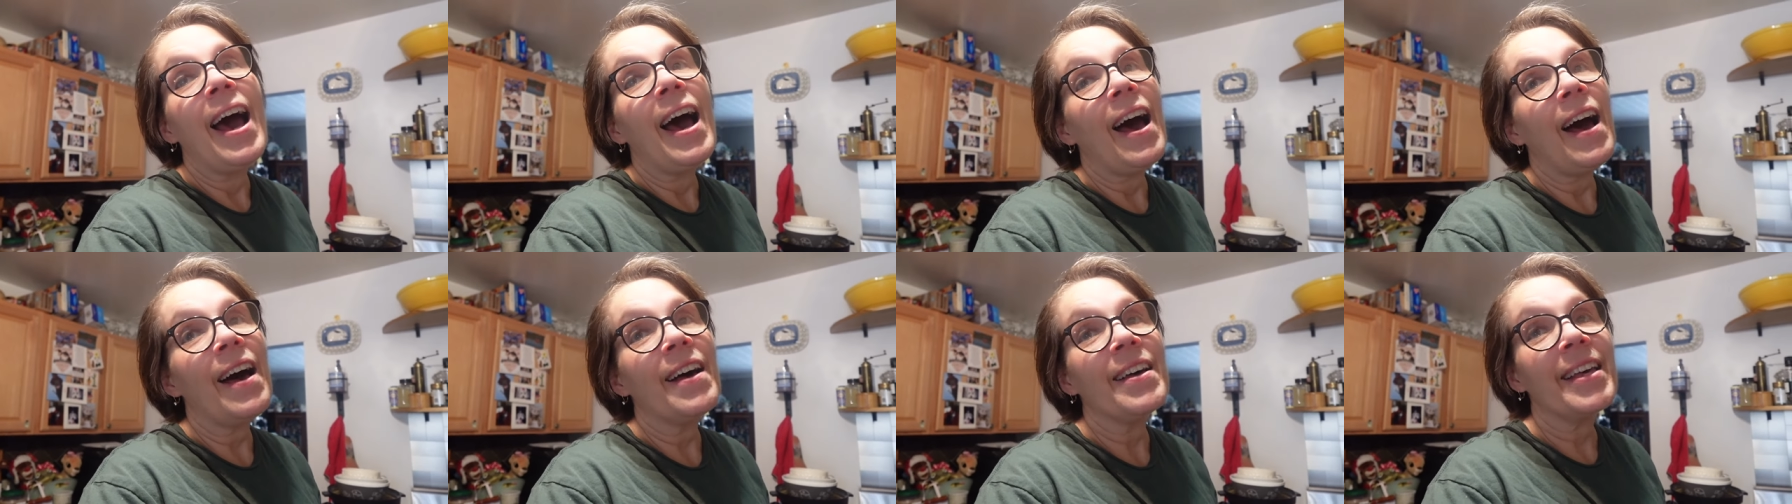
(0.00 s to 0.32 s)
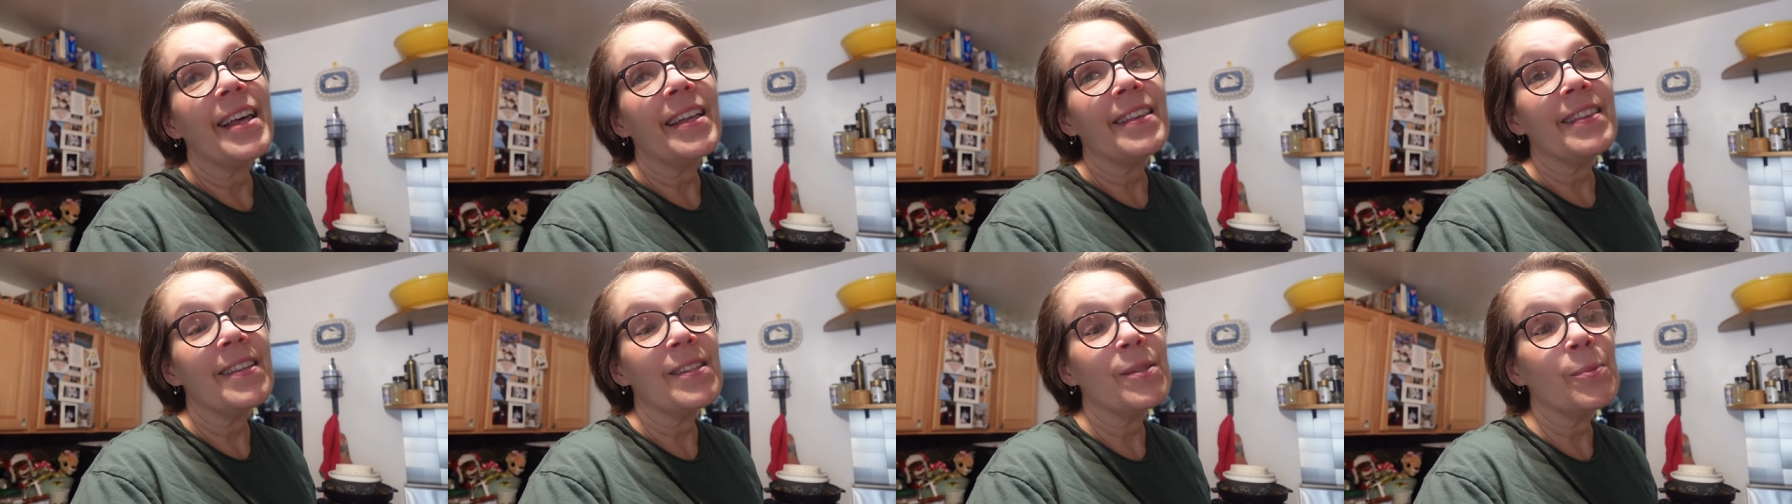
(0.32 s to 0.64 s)
I'll
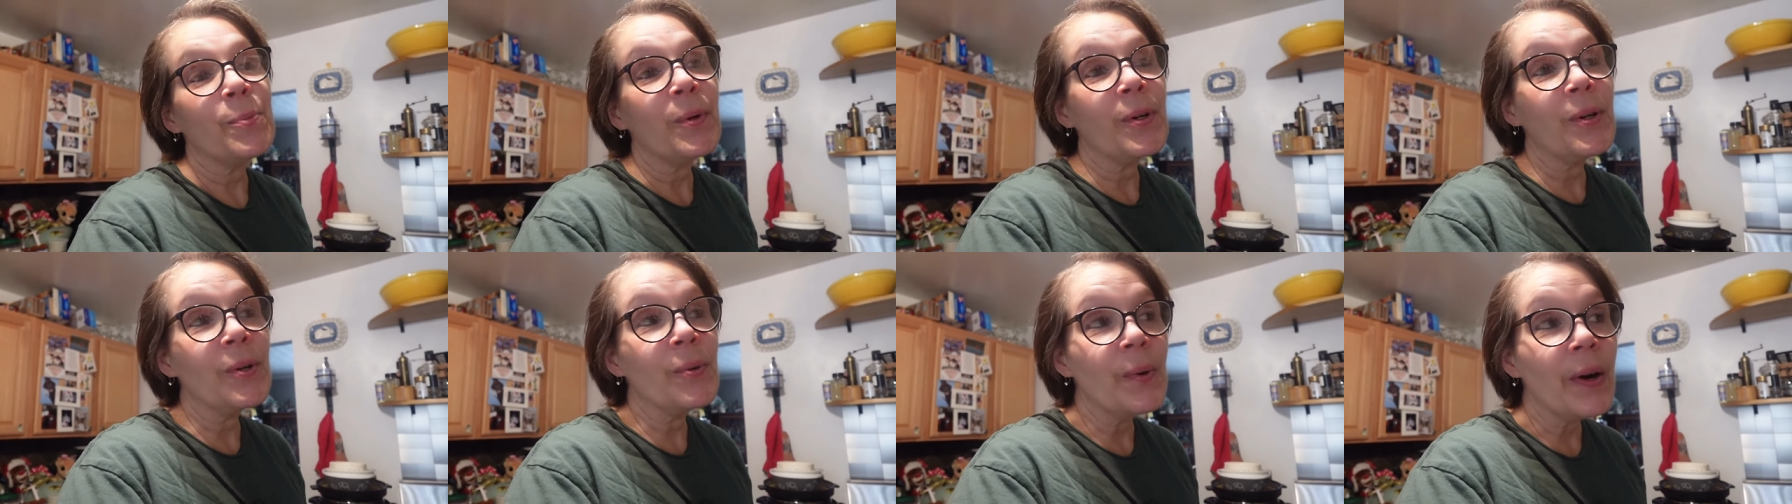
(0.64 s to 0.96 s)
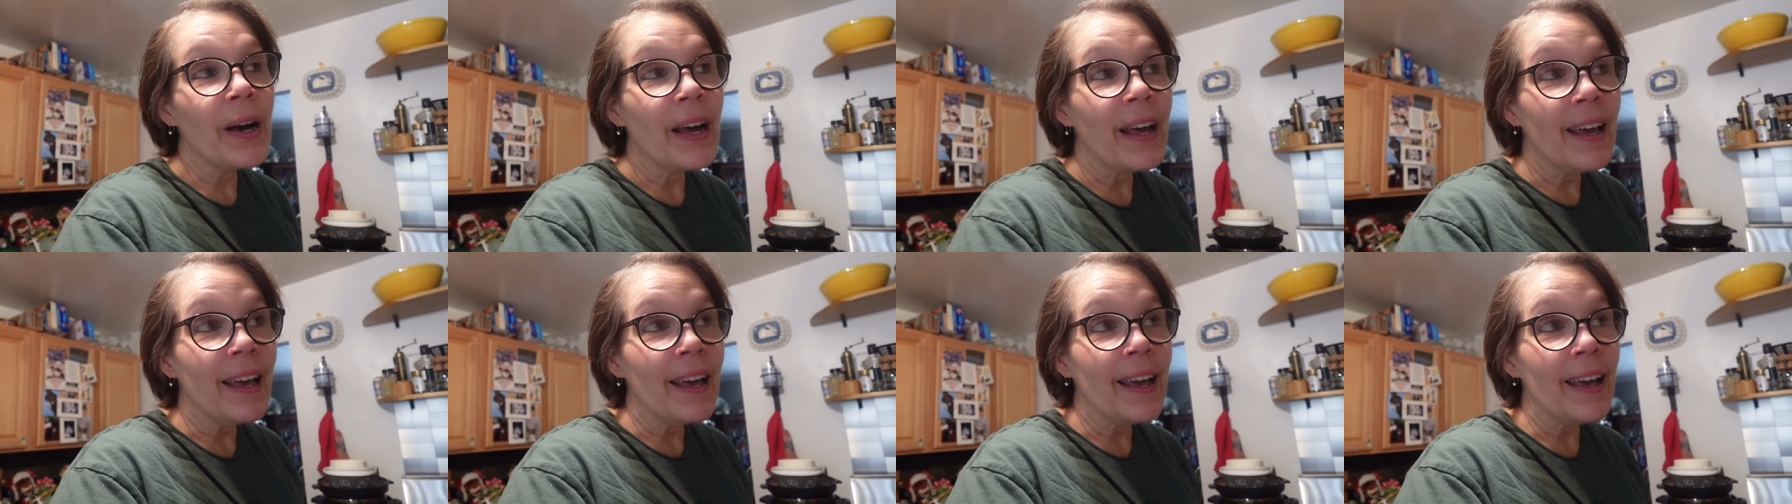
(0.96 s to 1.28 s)
get this put
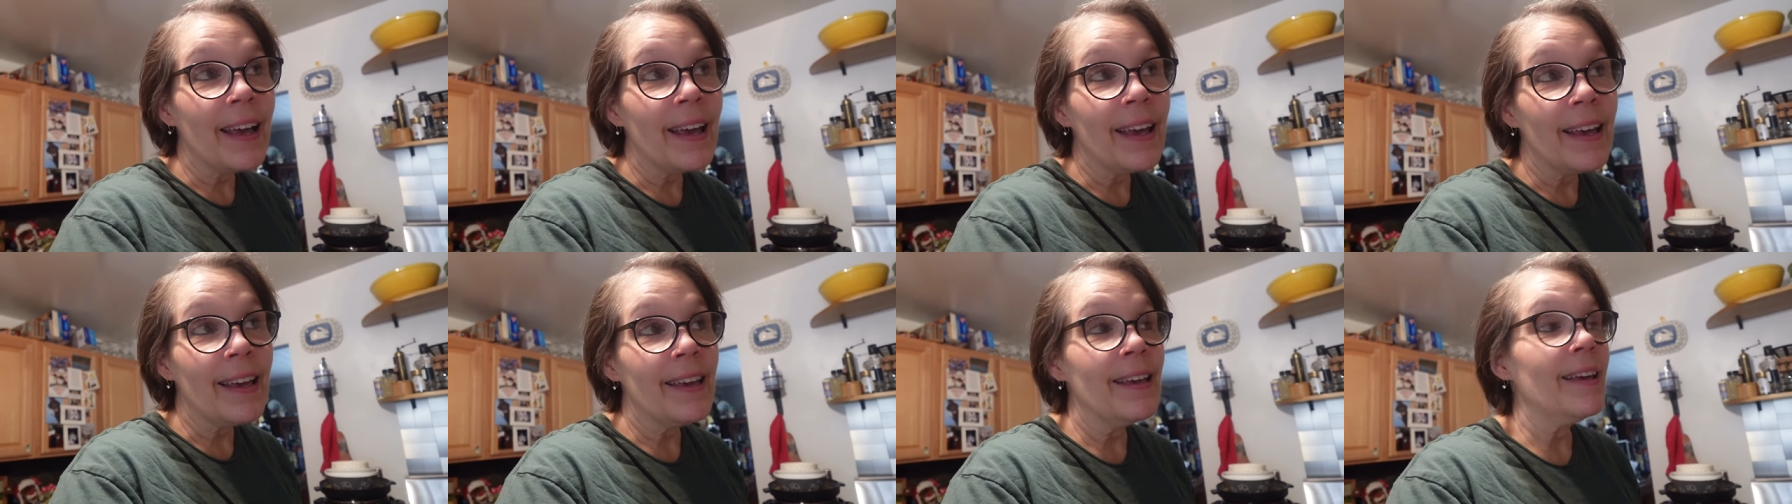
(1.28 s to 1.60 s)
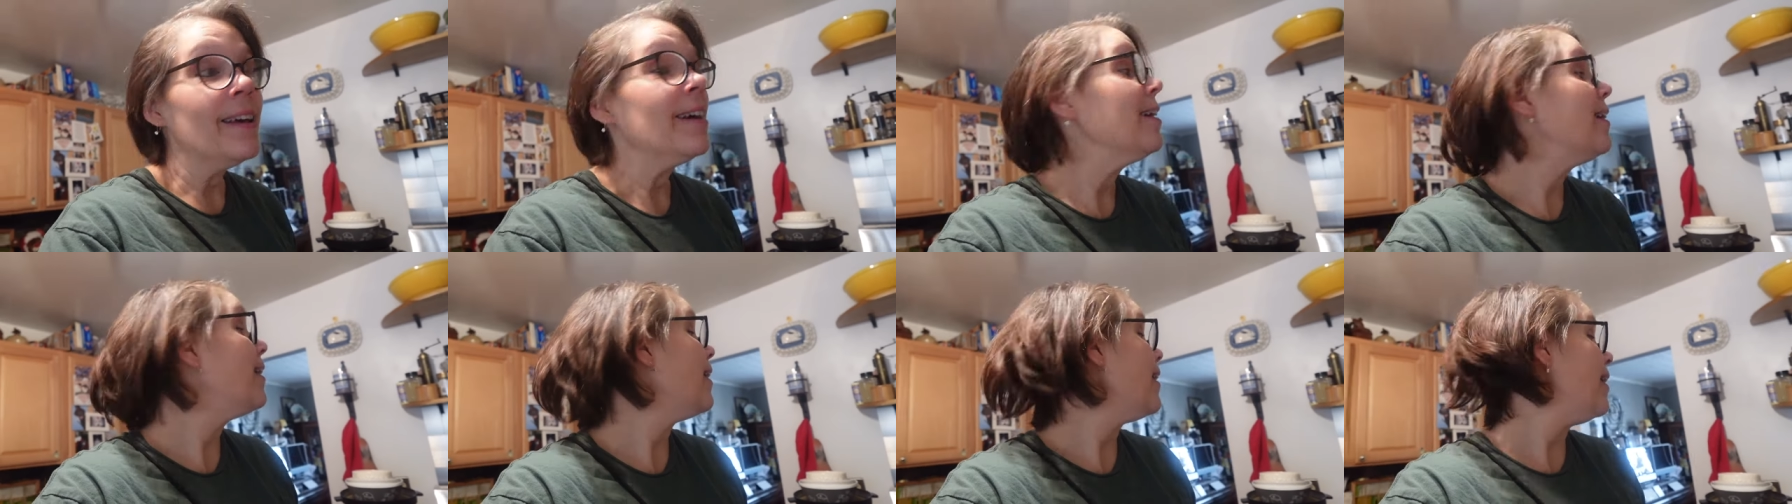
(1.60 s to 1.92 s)
away.